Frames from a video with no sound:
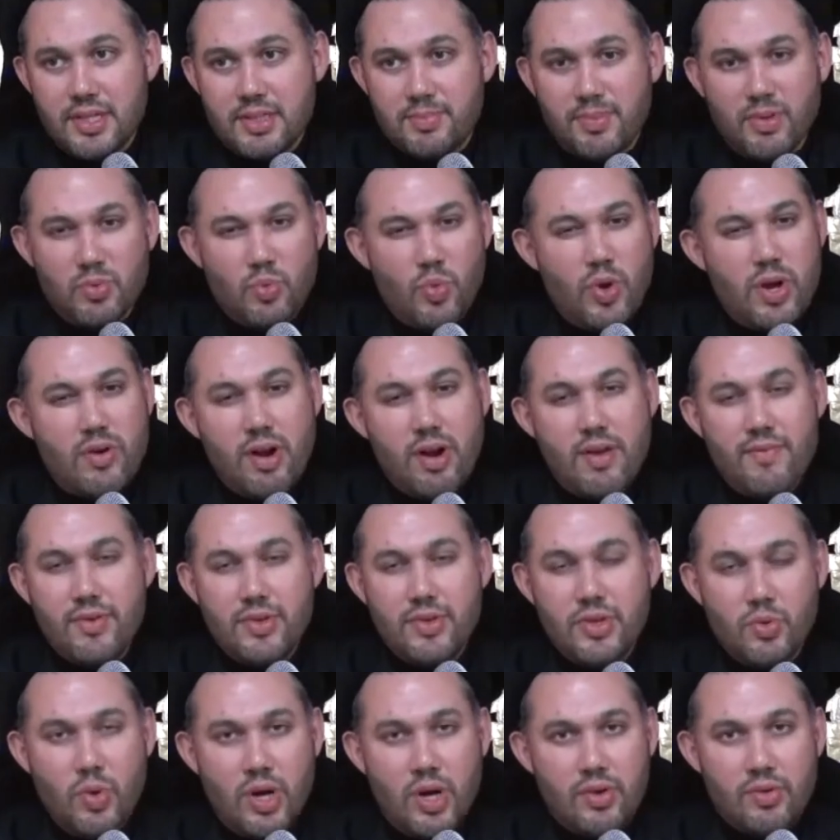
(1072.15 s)
But wherever
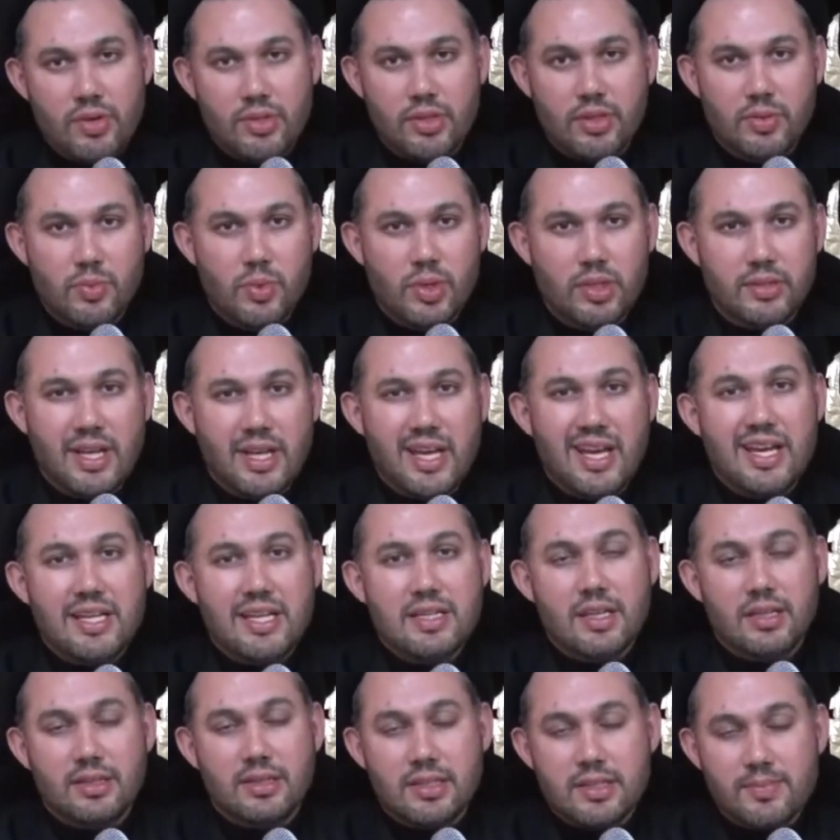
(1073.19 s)
you are in the world,
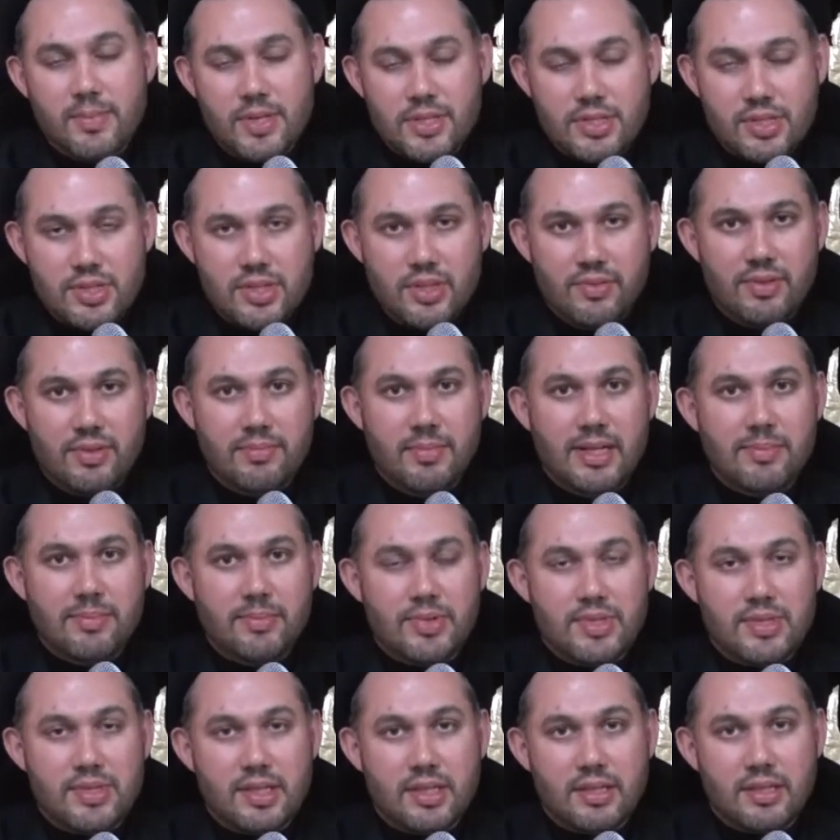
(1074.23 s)
take this message of Imam
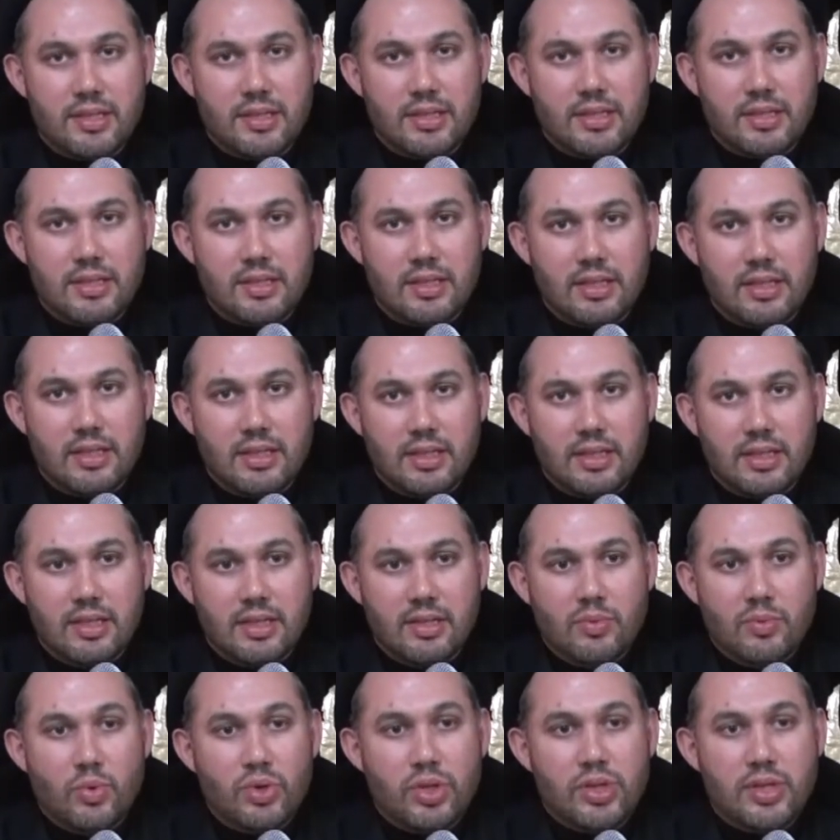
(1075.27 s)
Hussein.
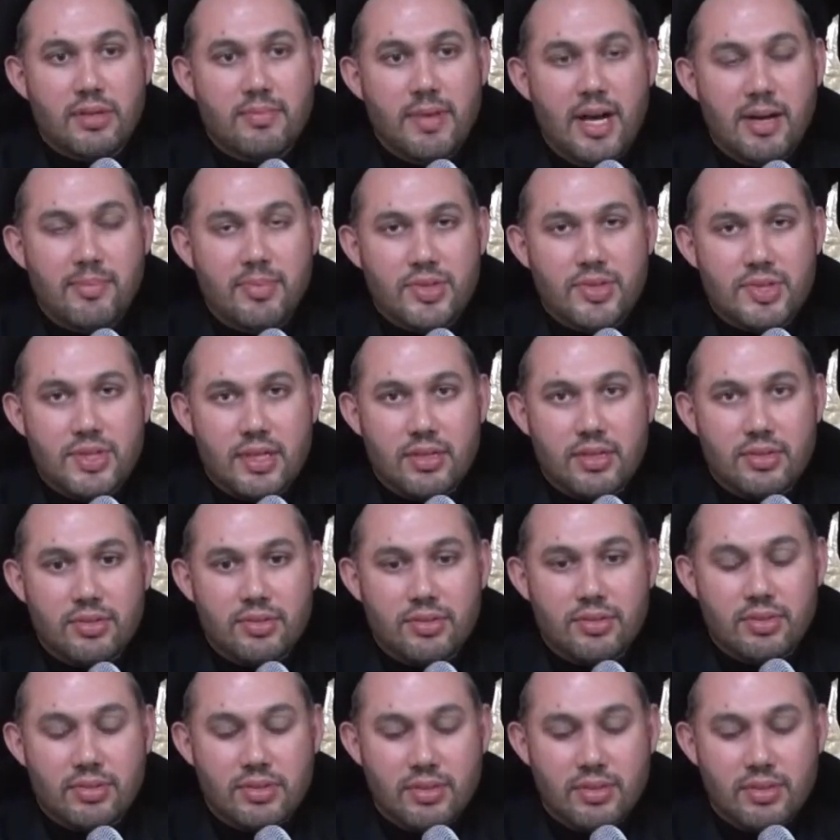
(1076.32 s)
What did Imam Hussein do?